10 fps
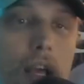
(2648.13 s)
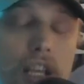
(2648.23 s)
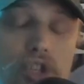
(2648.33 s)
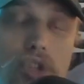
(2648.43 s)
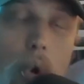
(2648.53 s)

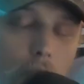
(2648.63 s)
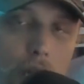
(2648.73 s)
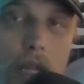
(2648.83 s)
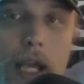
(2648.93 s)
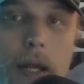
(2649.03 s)

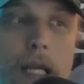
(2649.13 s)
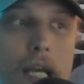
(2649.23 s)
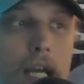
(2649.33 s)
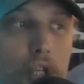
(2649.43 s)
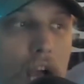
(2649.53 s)
historically,
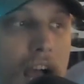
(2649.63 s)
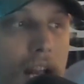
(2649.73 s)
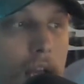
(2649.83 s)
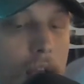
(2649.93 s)
China